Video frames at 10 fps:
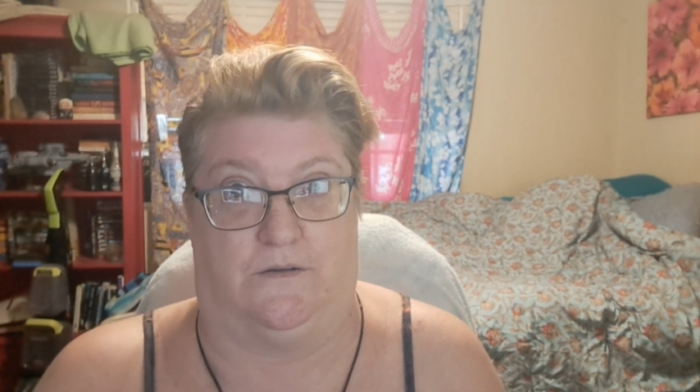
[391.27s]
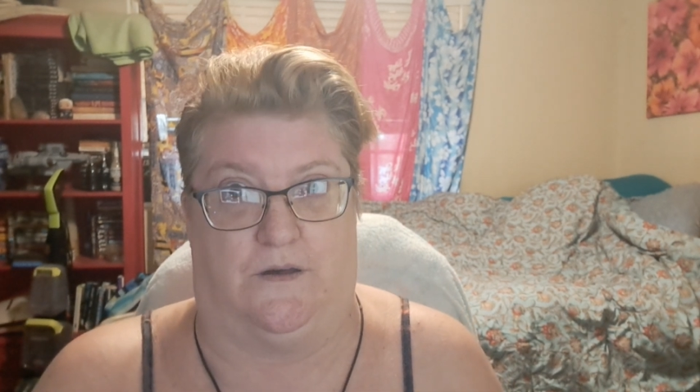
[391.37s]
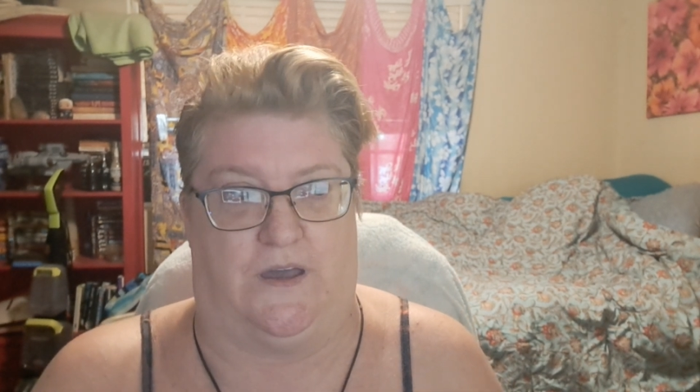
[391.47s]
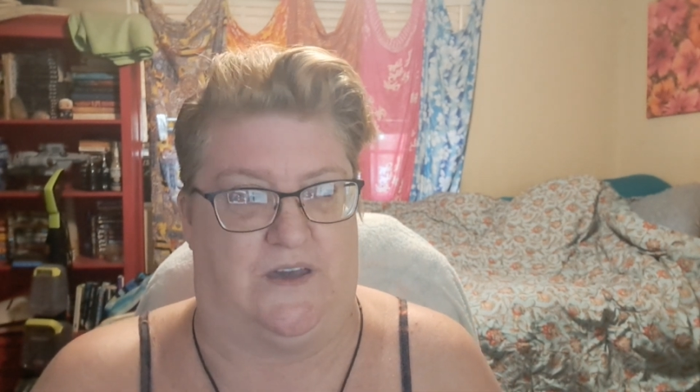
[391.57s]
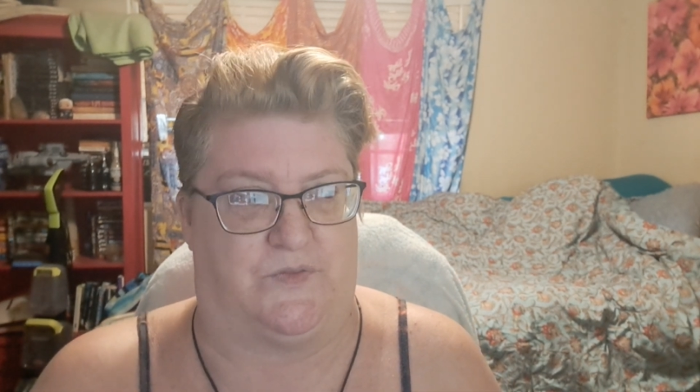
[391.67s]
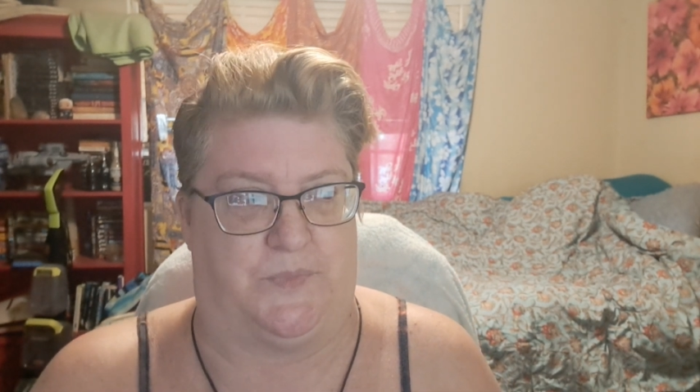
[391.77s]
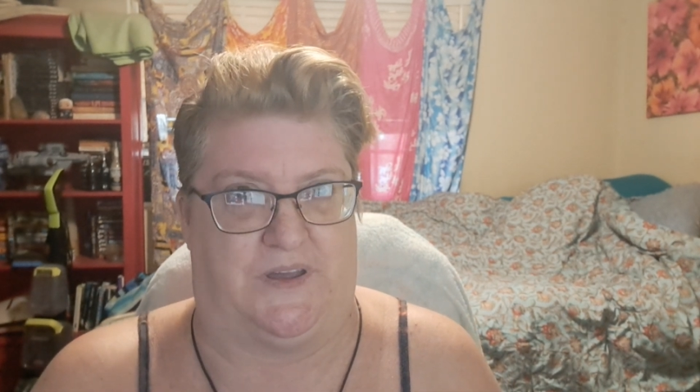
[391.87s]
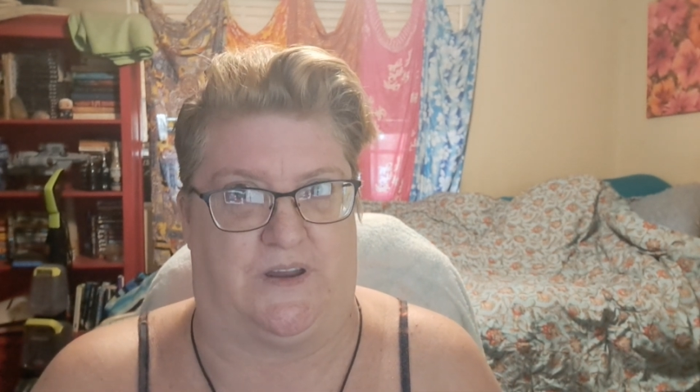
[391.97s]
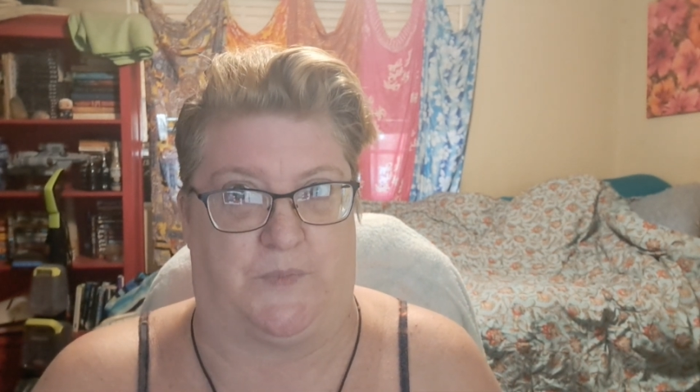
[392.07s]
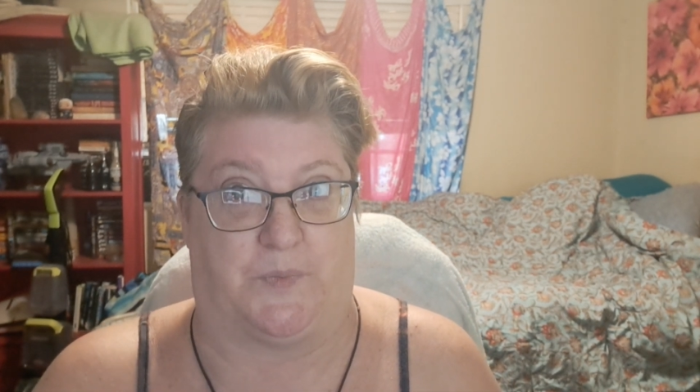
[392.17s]
I haven't been
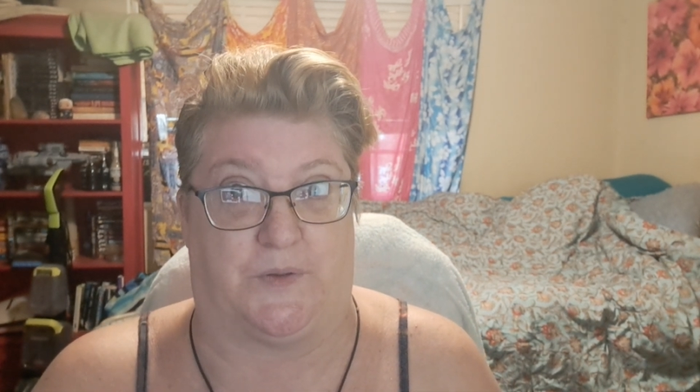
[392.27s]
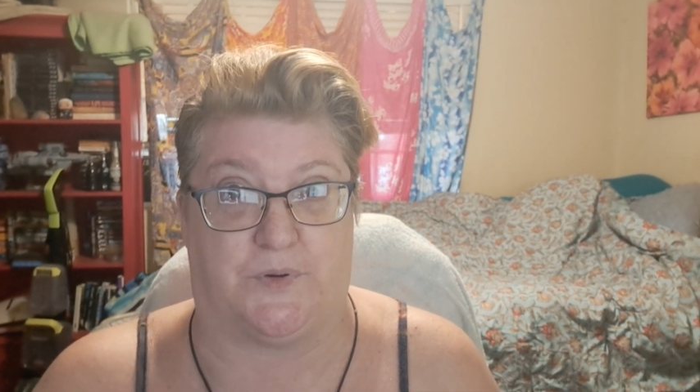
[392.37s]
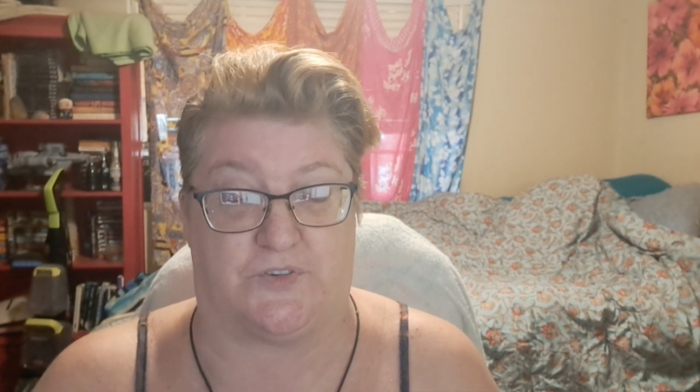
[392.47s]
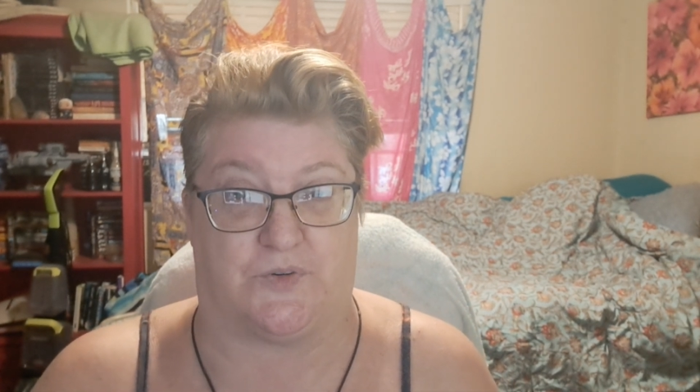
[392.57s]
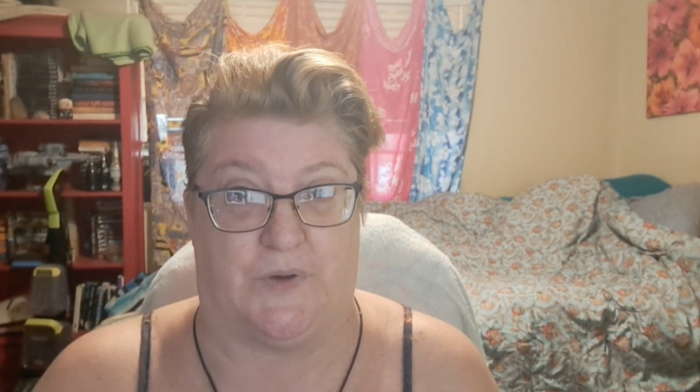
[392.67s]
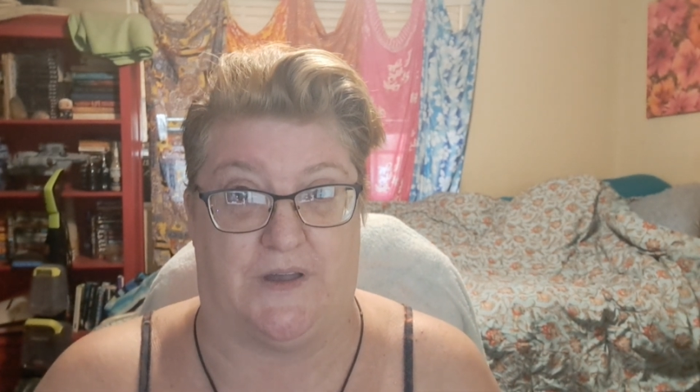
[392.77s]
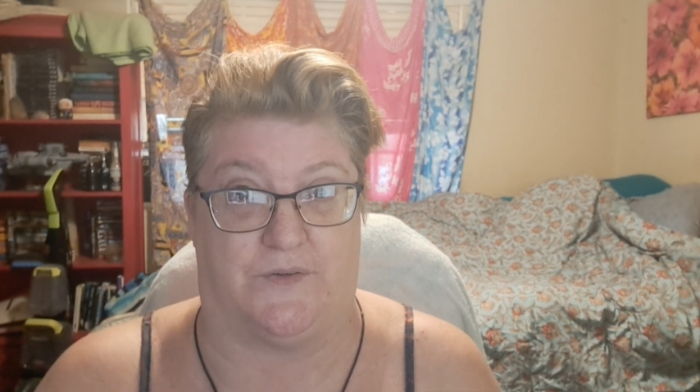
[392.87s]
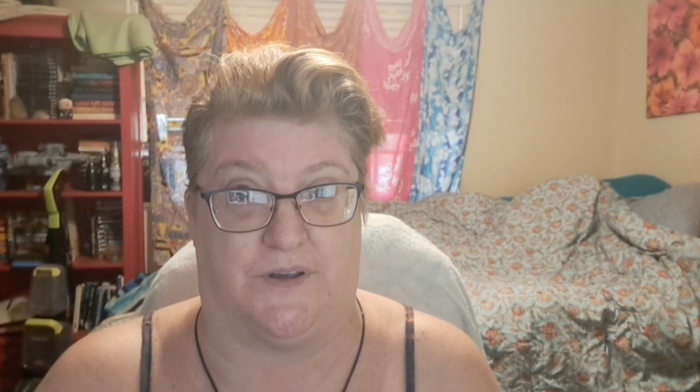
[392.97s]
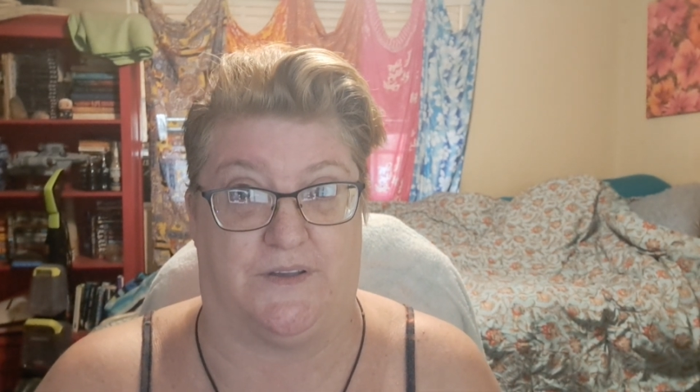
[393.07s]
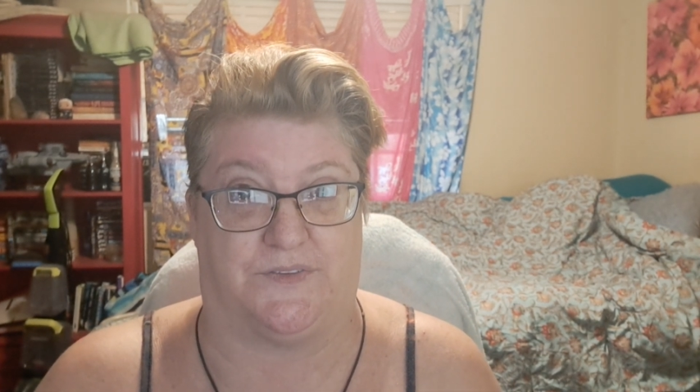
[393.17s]
getting my blood pressure
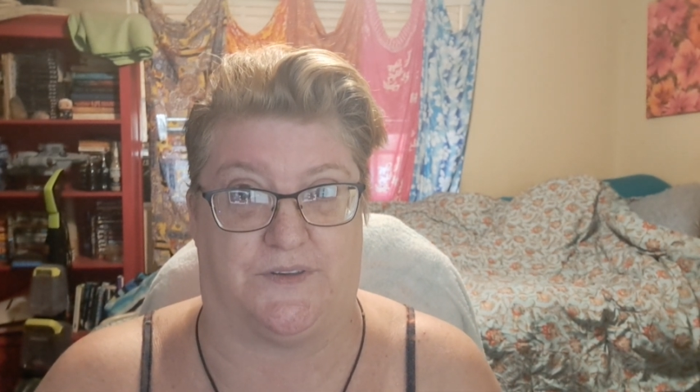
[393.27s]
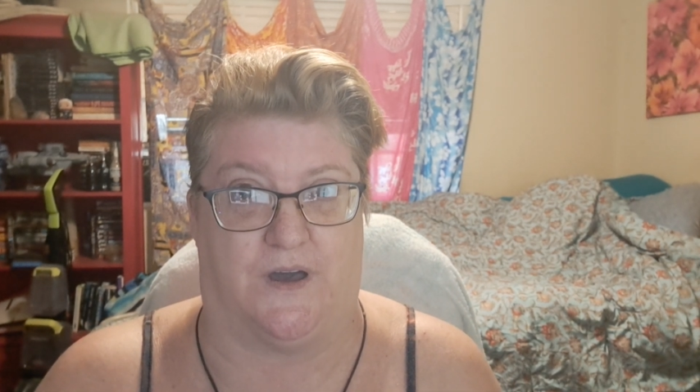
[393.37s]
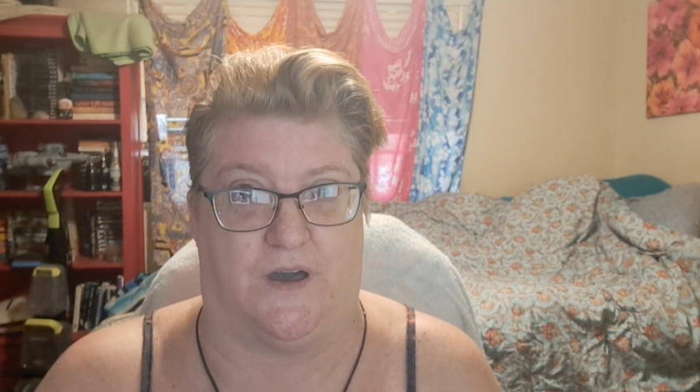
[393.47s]
migraines,